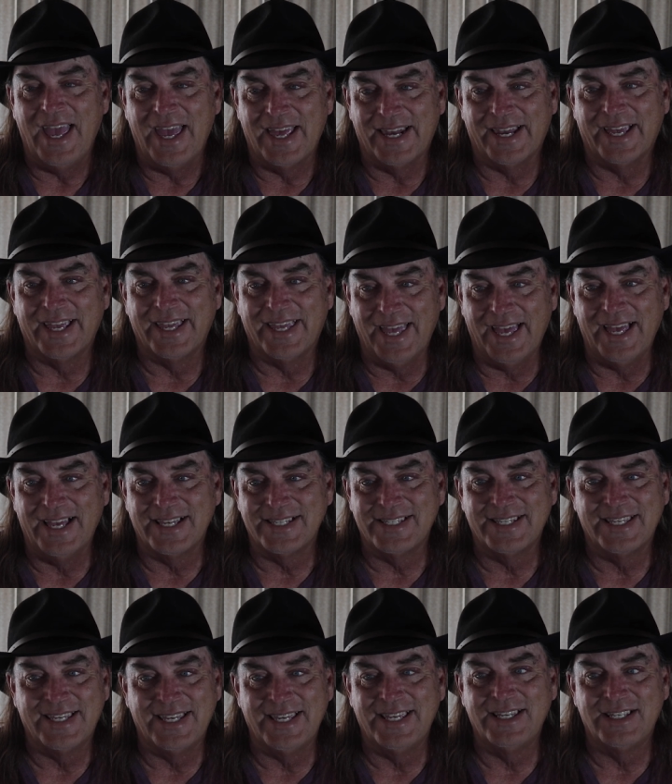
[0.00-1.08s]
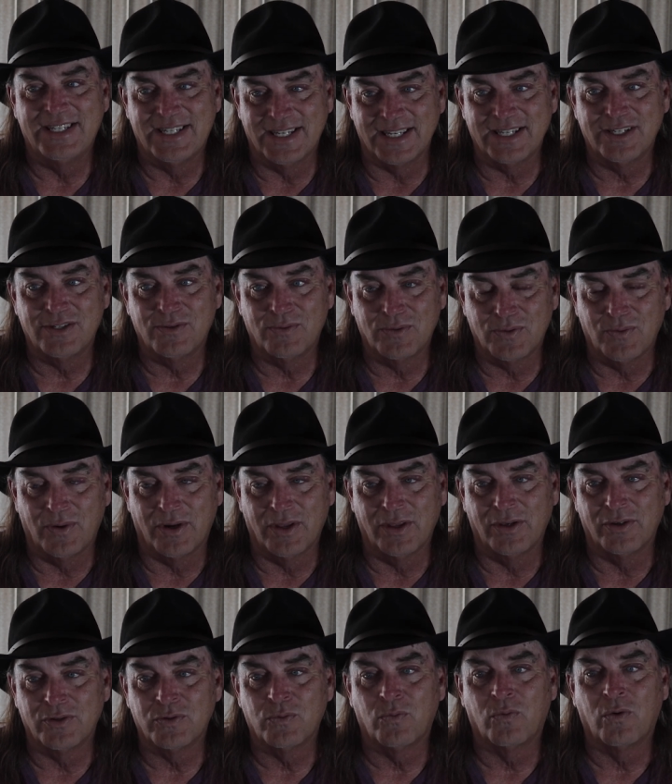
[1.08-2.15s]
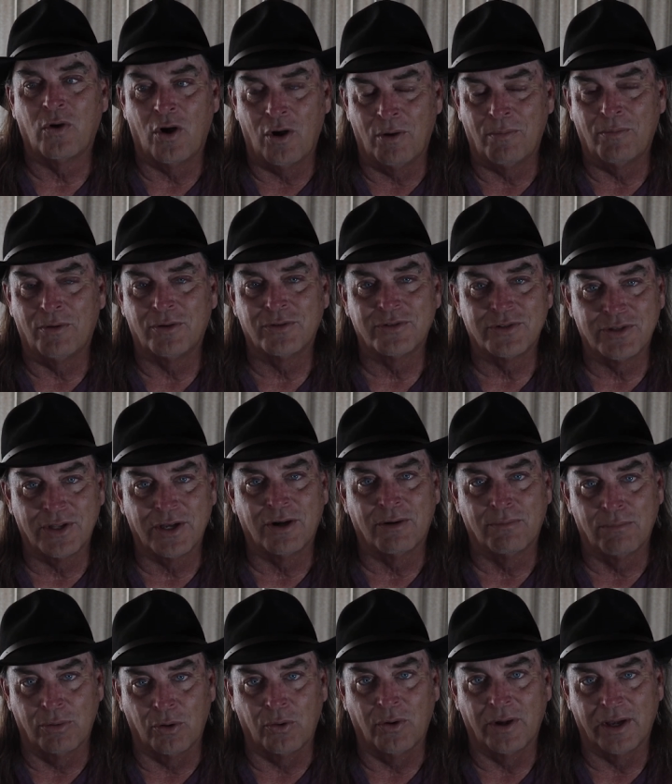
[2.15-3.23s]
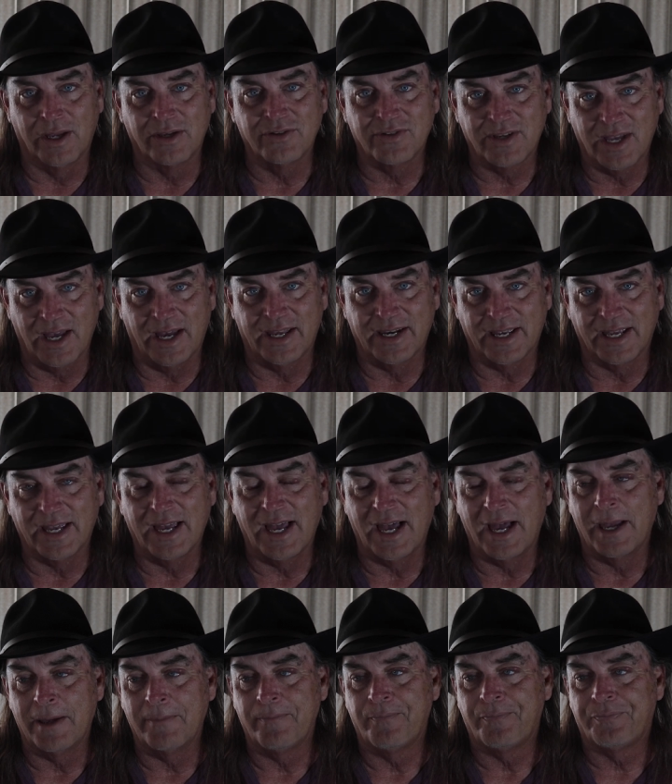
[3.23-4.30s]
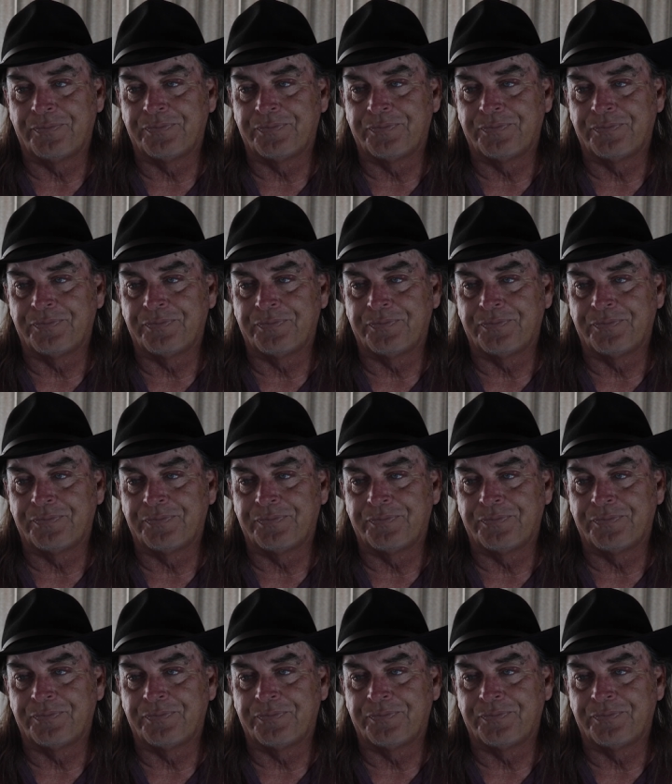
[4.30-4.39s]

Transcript: And I guess he just was one of those we're almost there boys kind of guy.